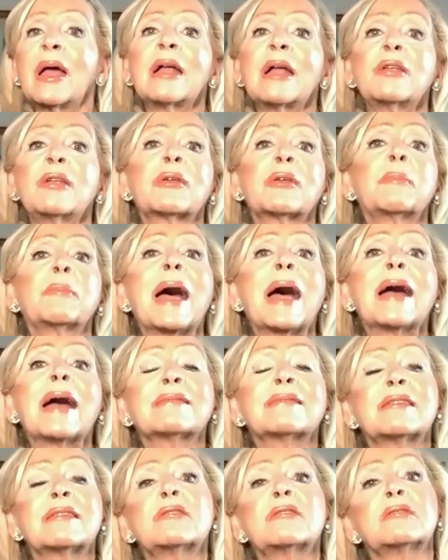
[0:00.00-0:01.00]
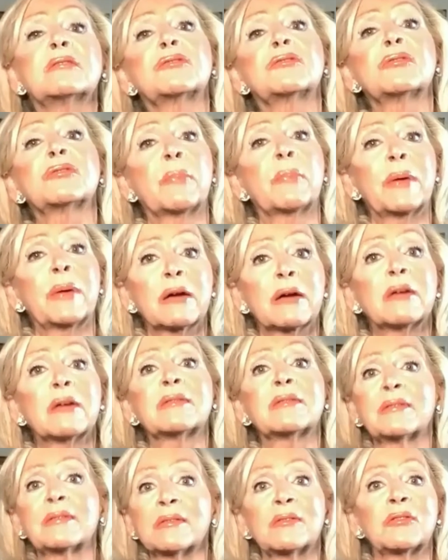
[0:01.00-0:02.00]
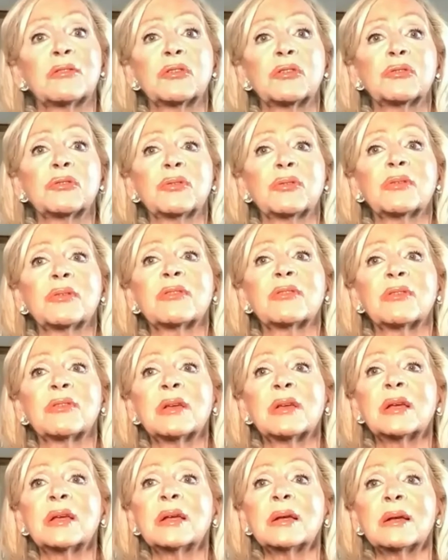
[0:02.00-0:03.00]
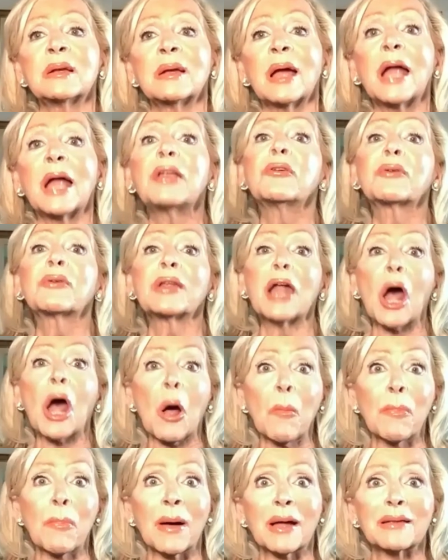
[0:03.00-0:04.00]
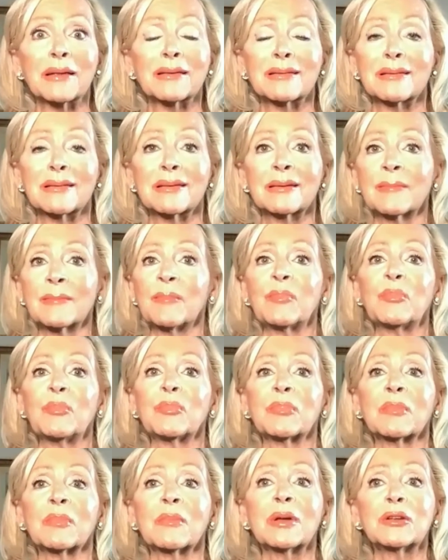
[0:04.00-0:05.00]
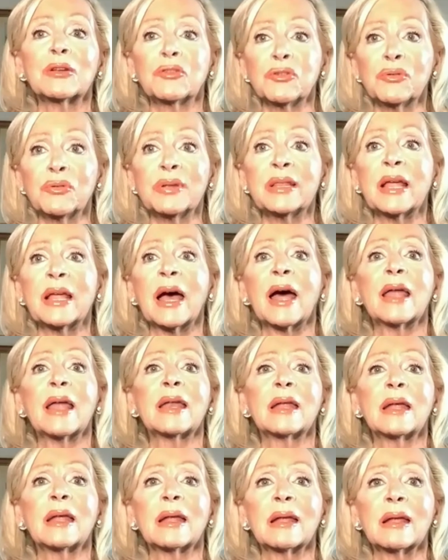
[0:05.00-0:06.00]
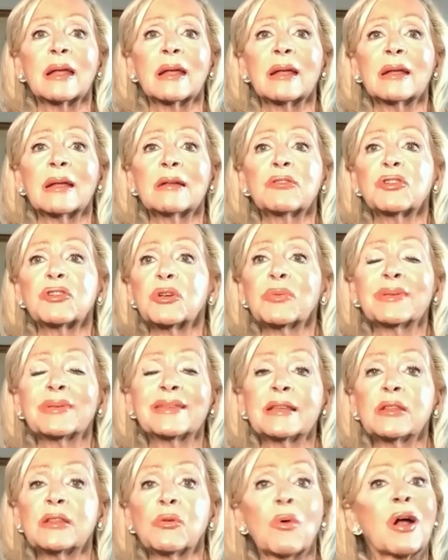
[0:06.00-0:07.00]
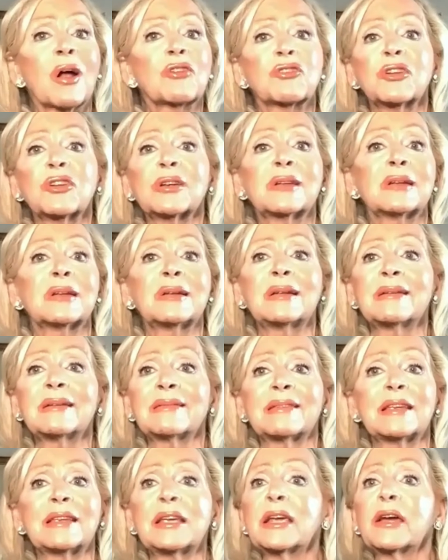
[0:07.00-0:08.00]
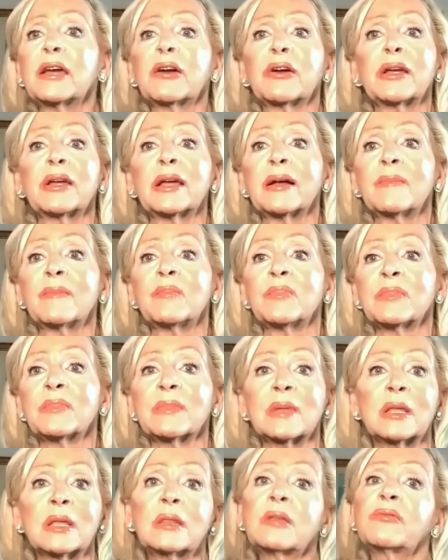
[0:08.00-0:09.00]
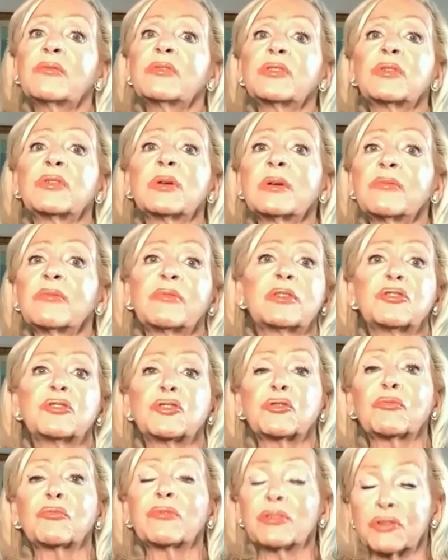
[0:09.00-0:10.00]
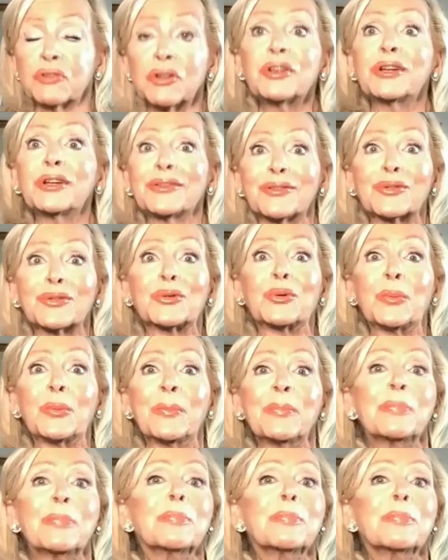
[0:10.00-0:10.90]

and you could pass it on to the parents and students and you could help us by doing that. And she was in the Washington, D.C. area in the Virginia school.